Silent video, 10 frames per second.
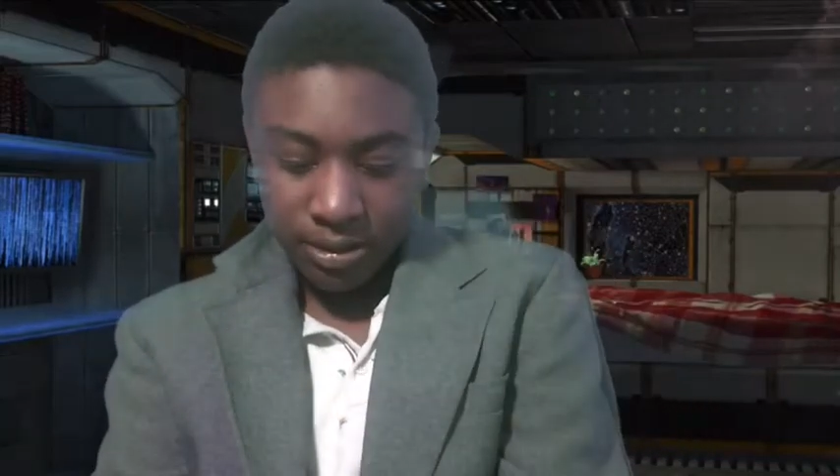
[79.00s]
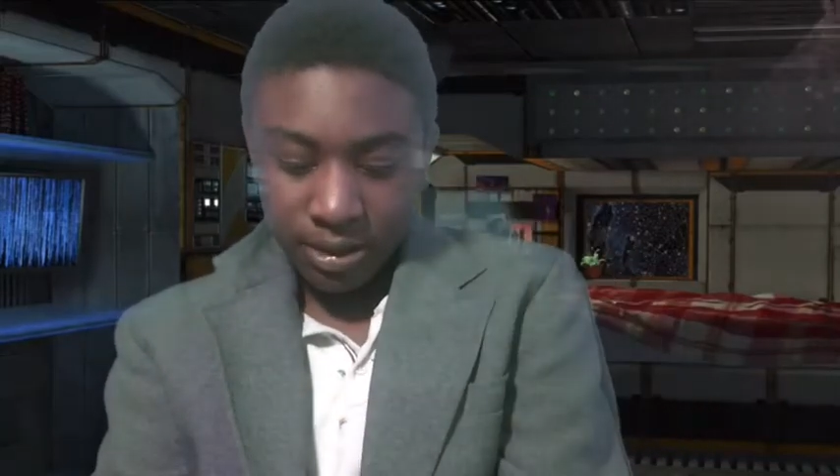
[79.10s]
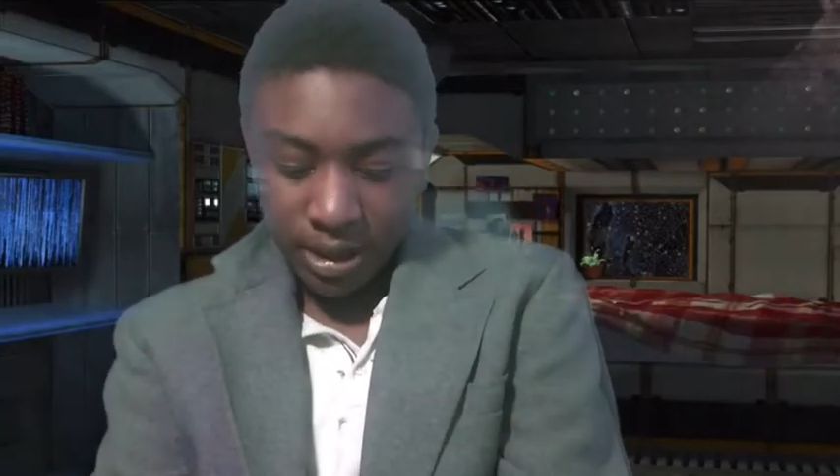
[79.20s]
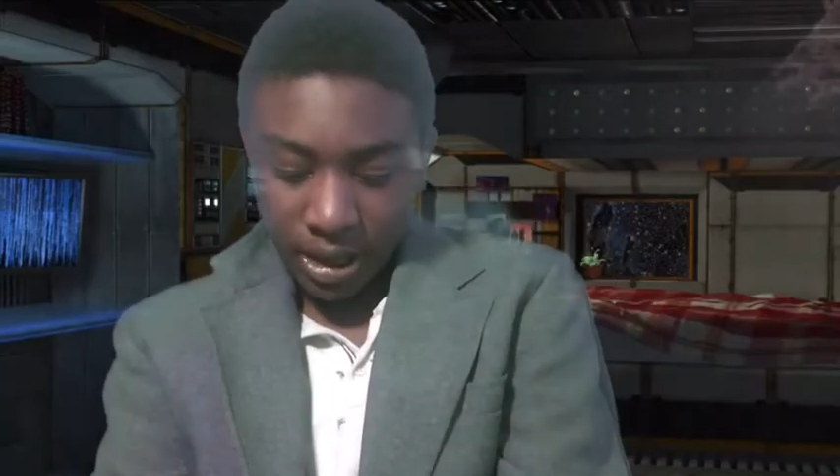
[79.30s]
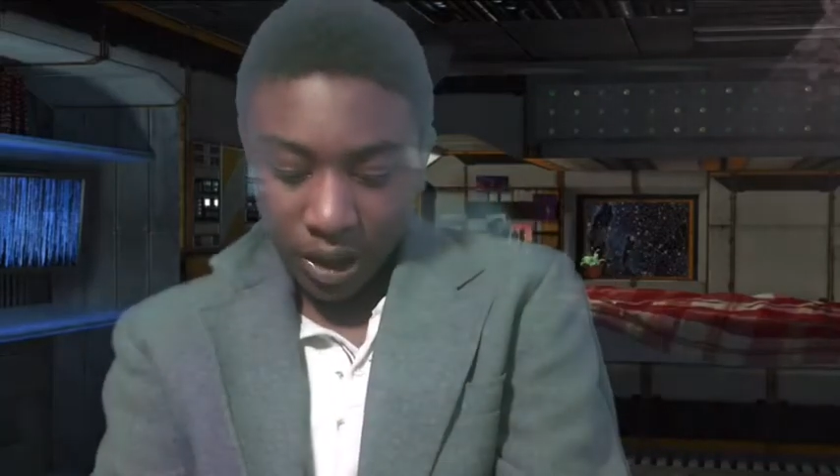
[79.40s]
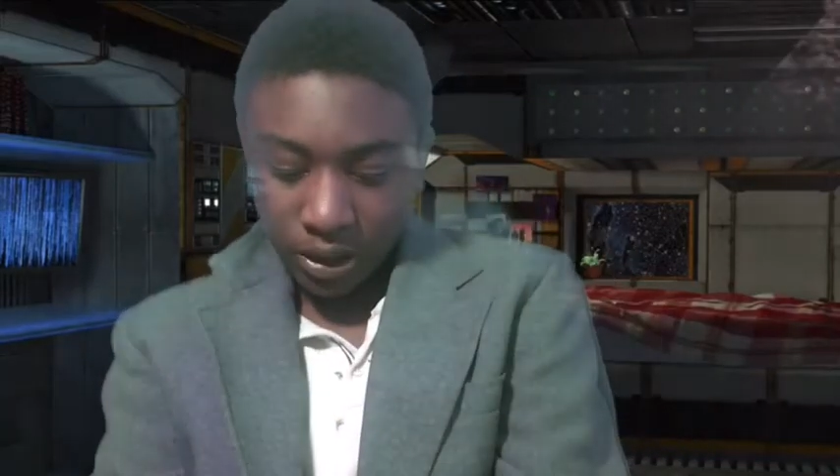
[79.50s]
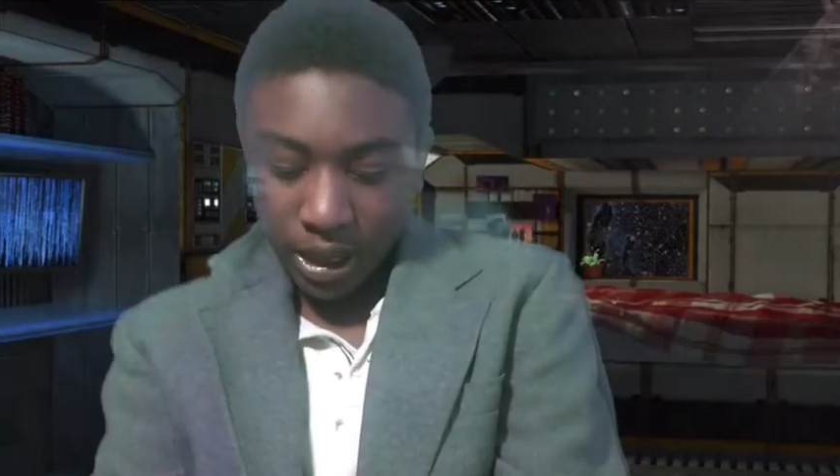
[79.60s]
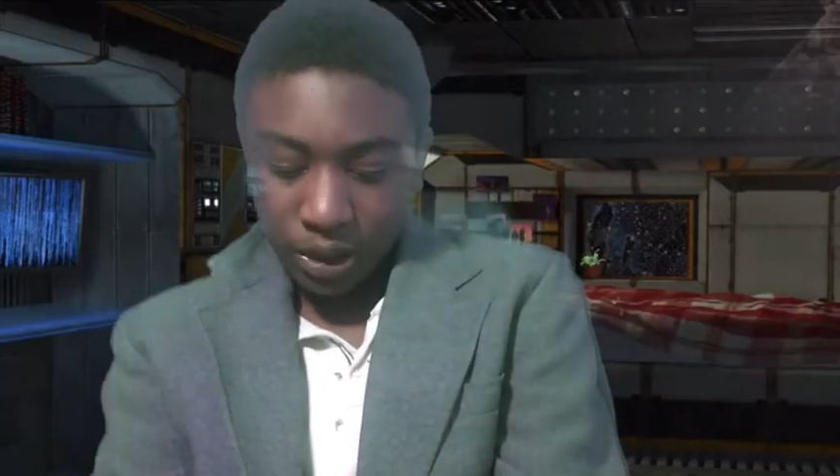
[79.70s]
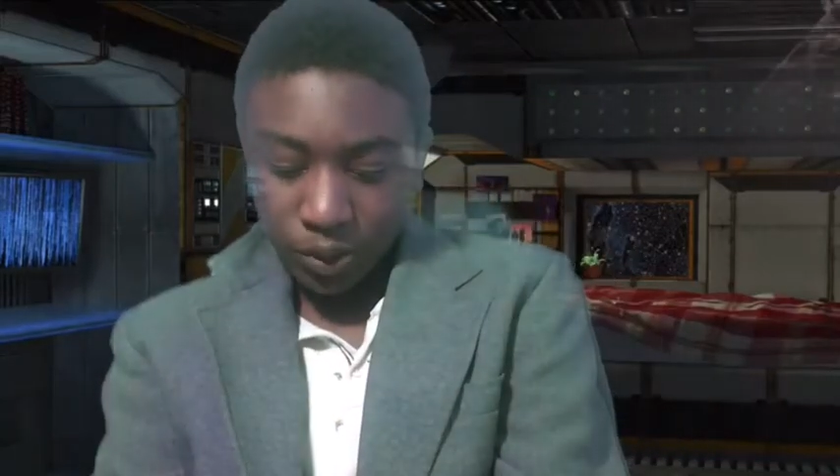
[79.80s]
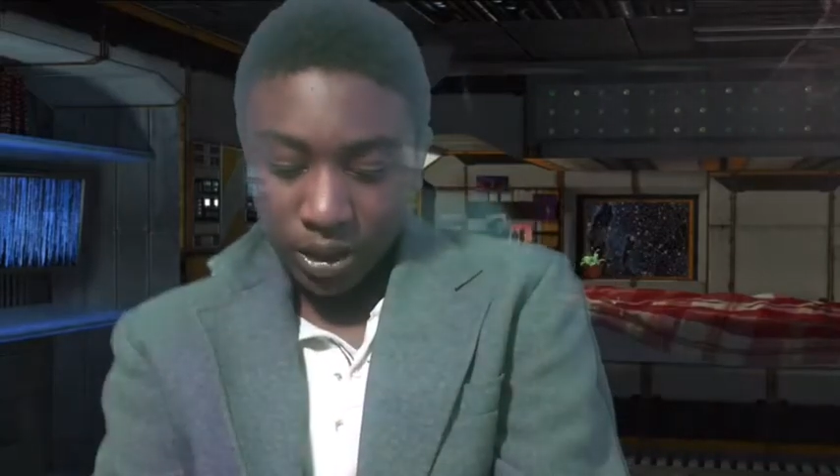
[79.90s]
and all the
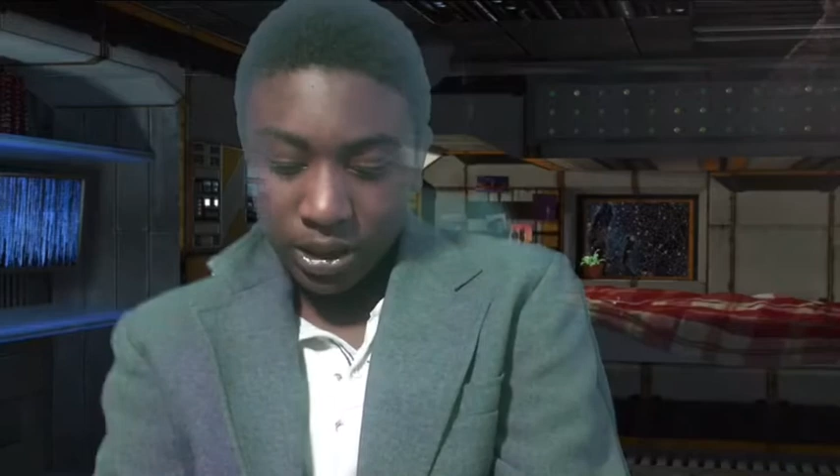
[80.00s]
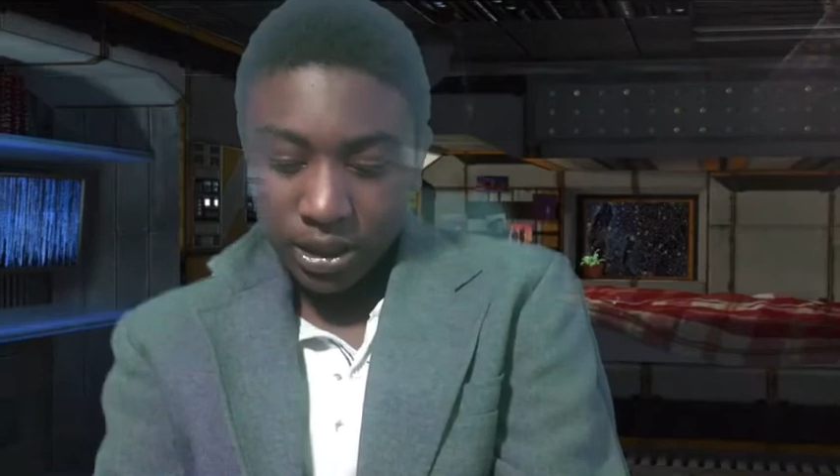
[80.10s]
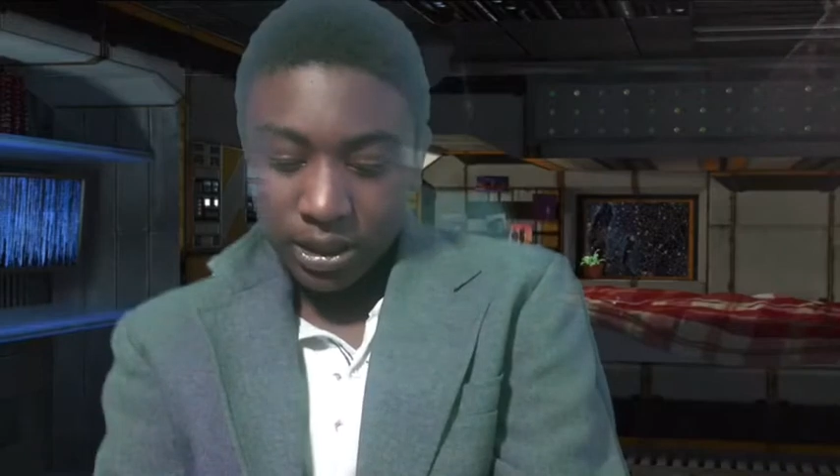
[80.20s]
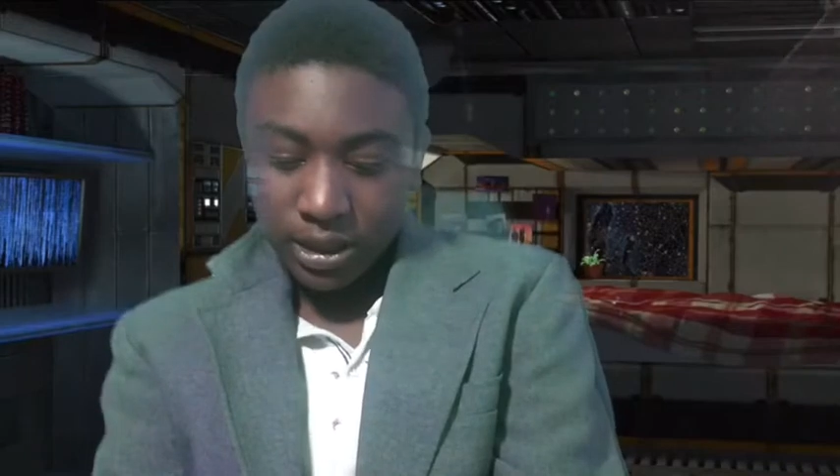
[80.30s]
other ones.